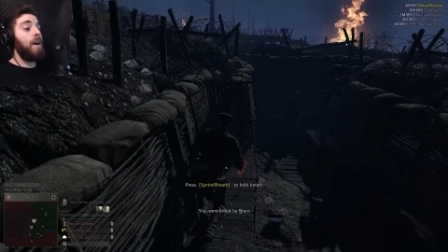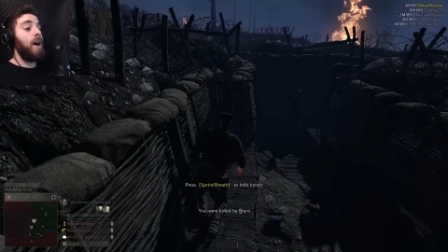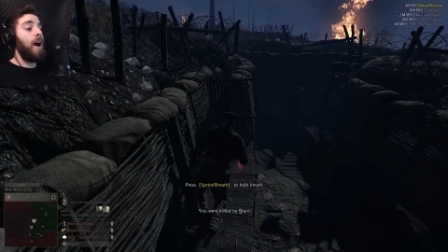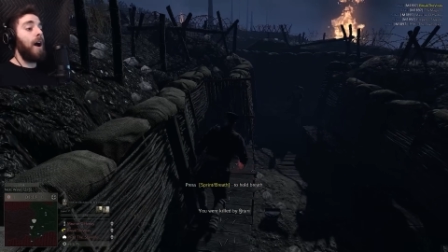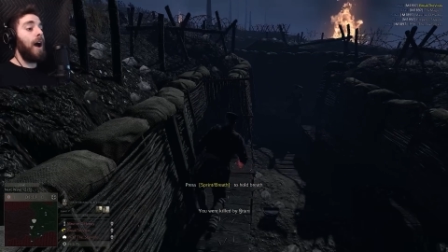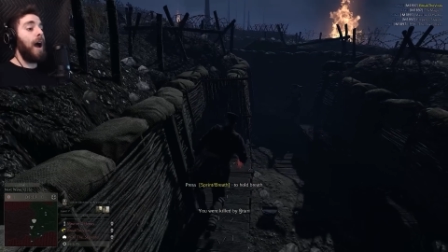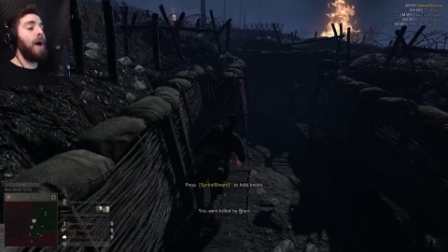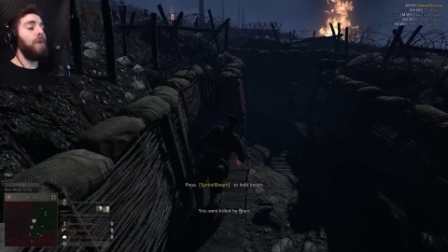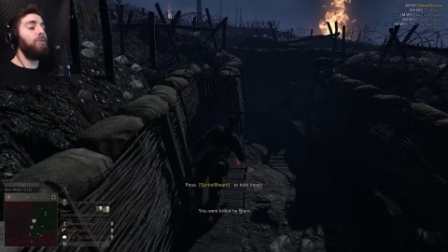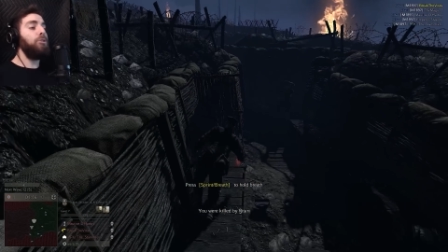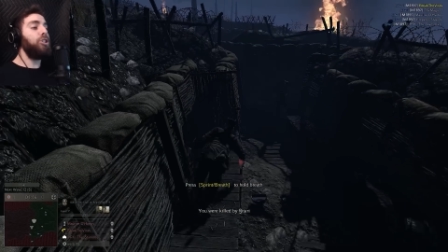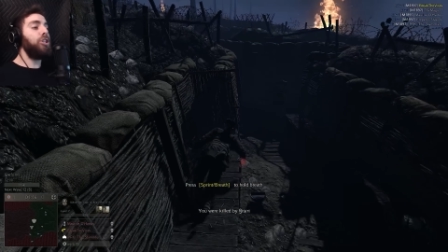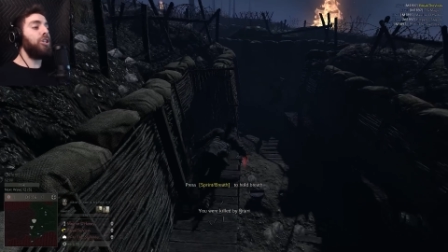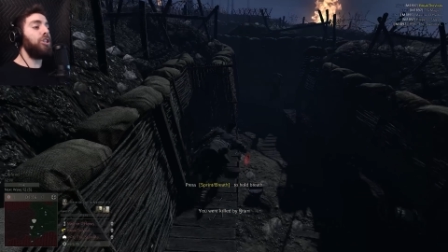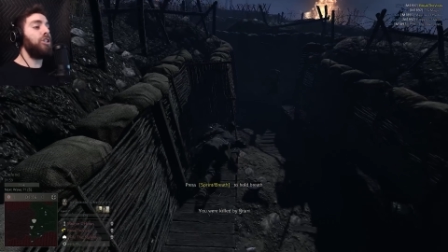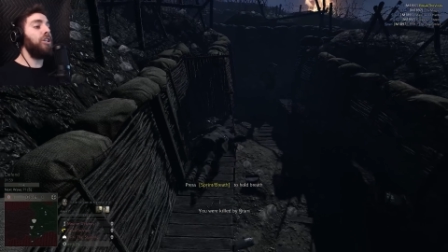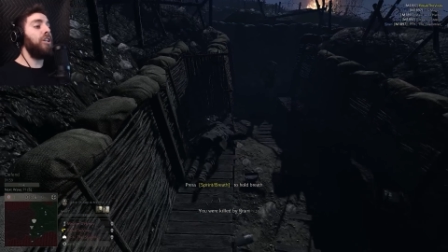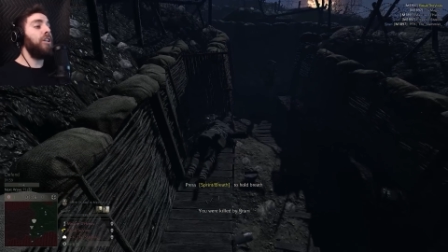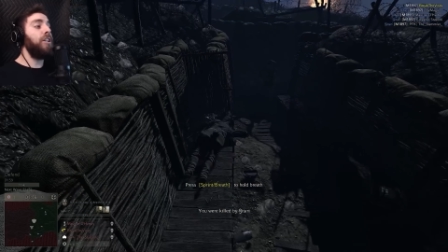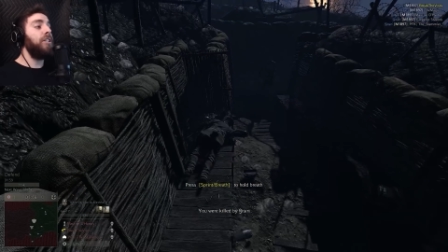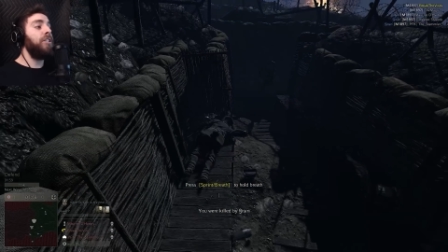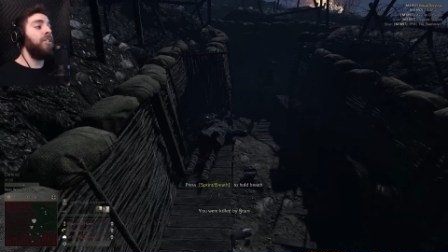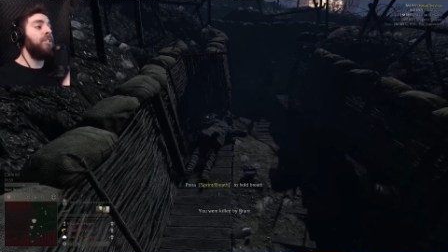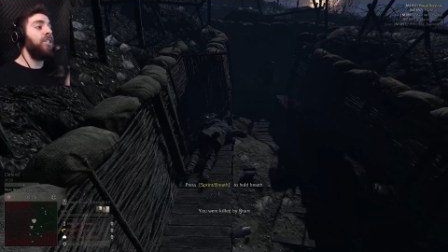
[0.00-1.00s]
I was just gonna
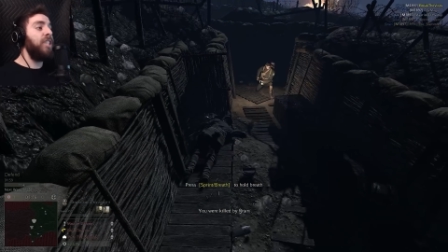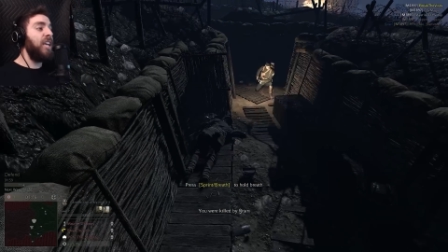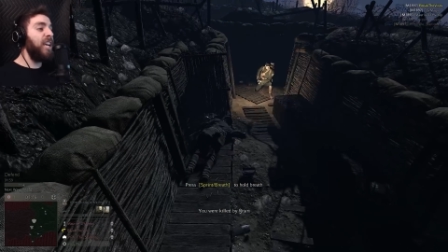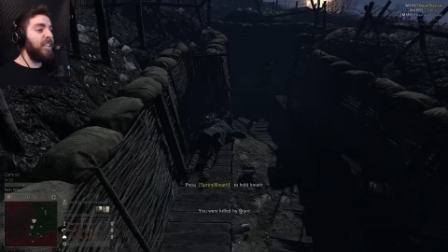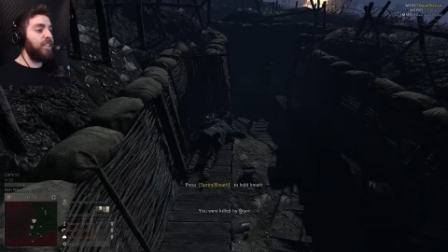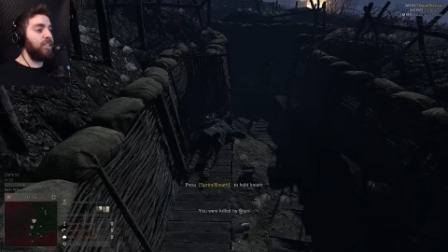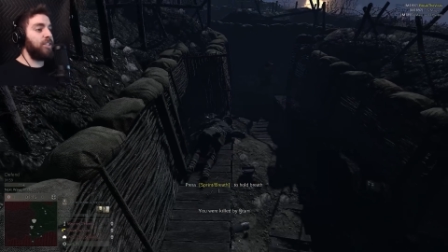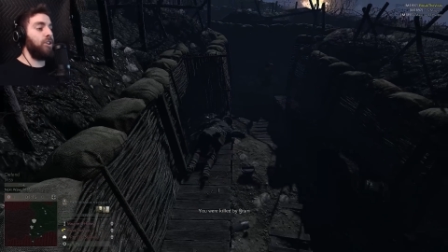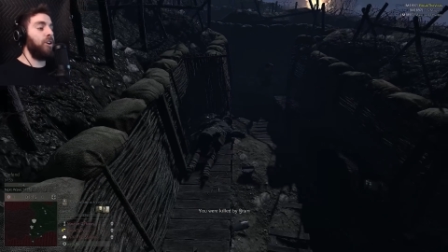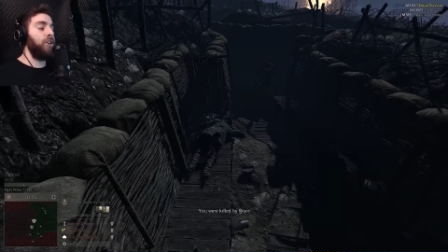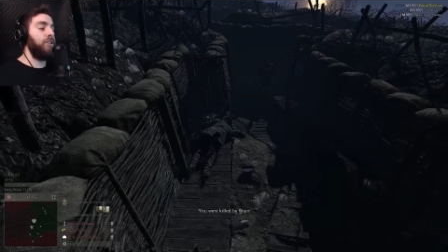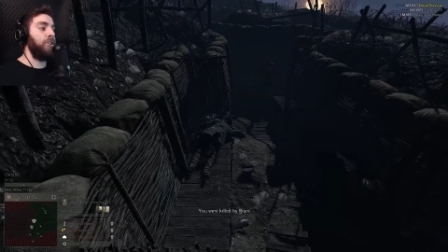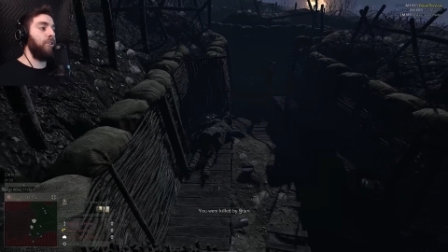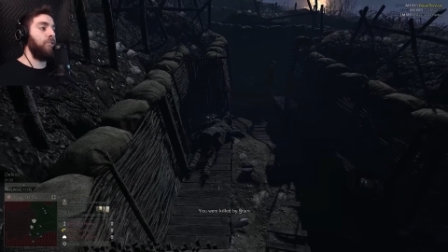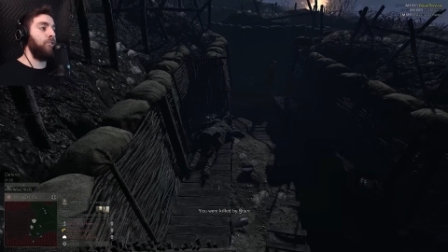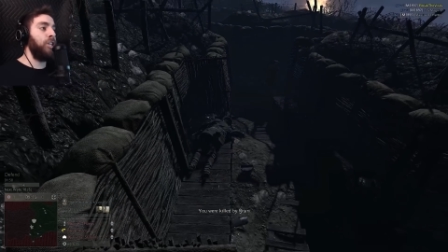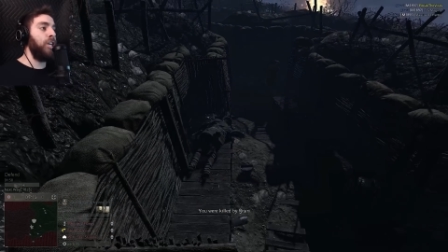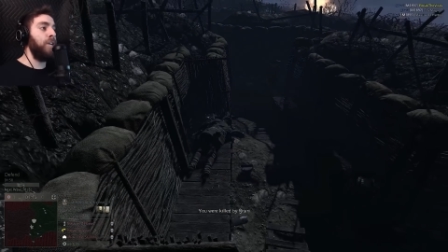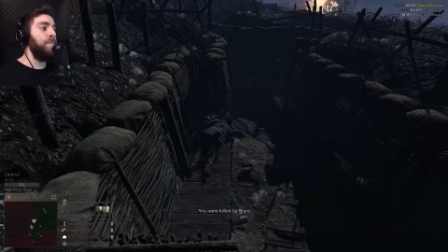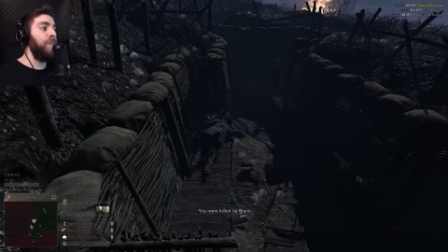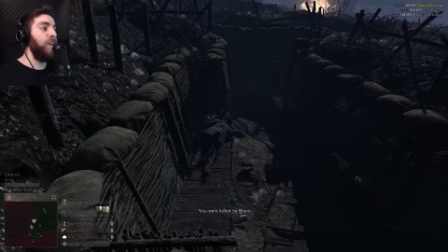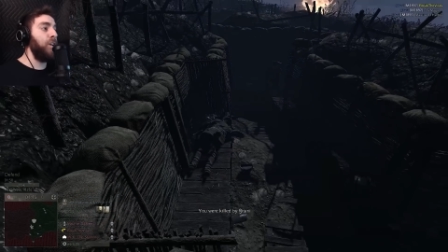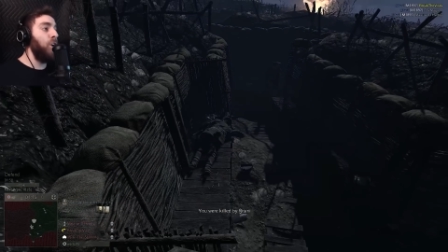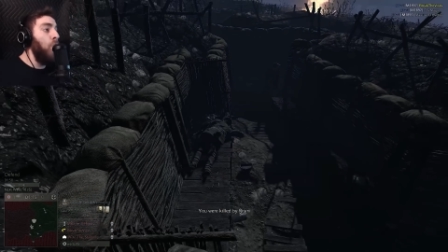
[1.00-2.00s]
diss on your
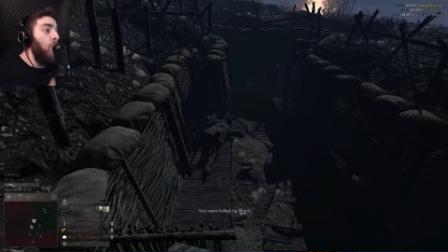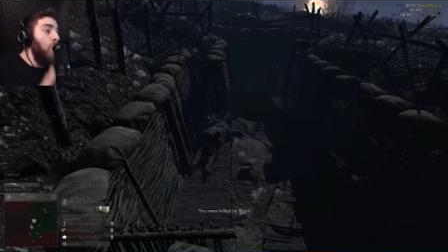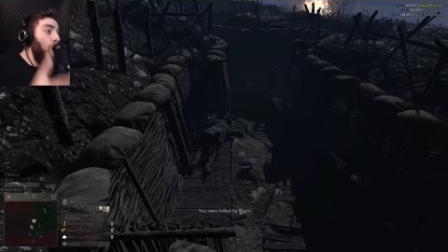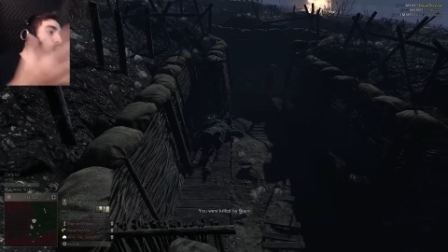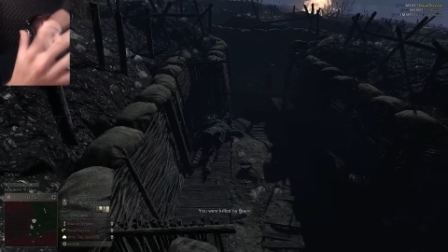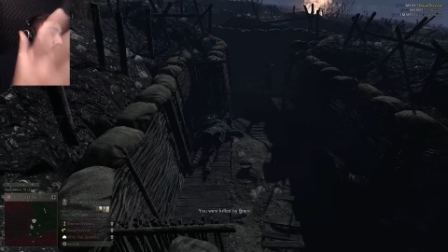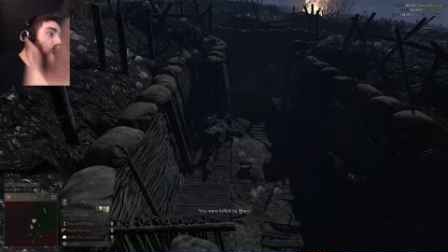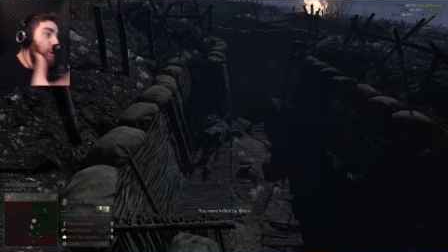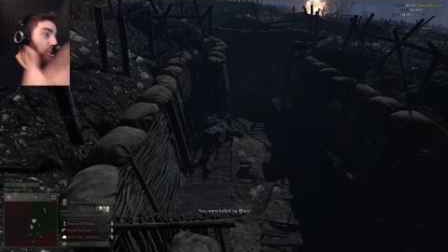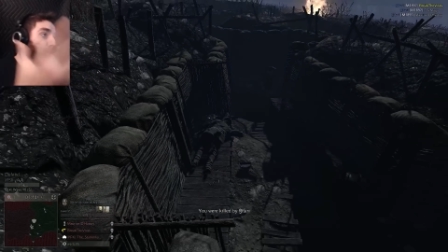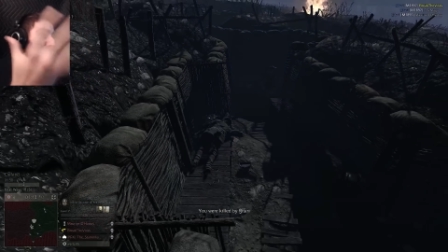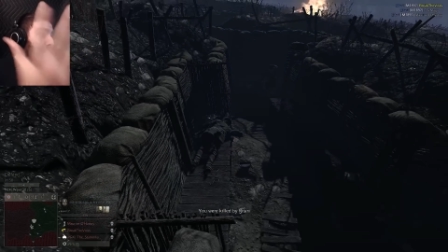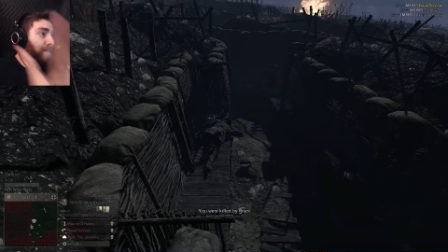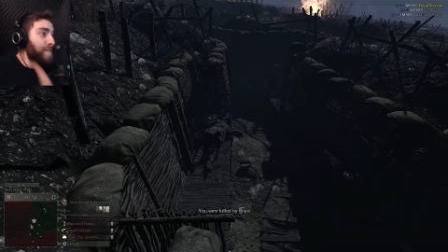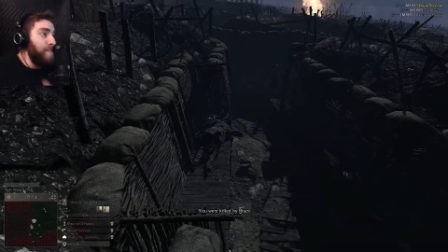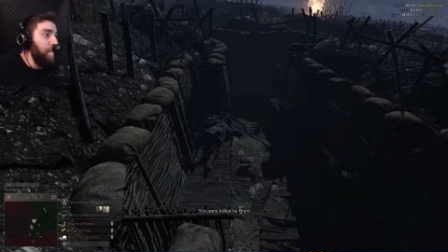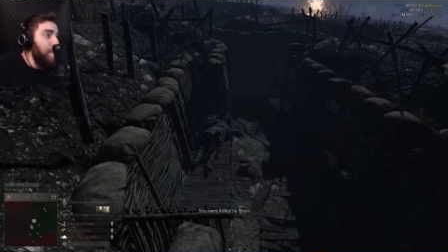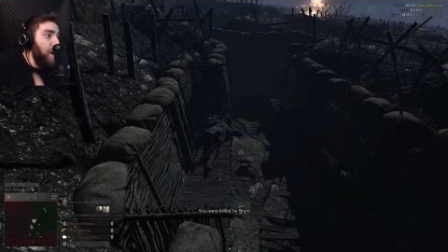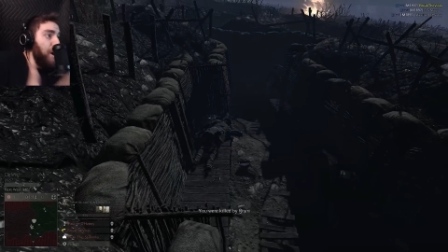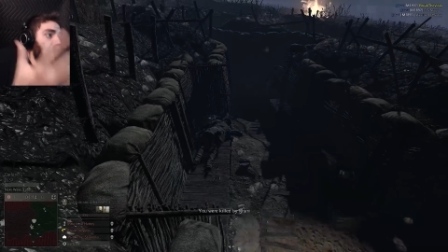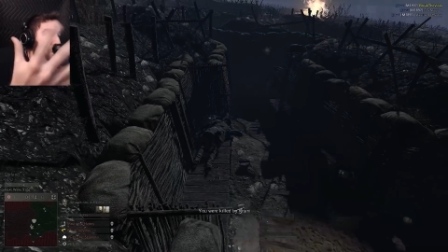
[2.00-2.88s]
team like, where is everybody?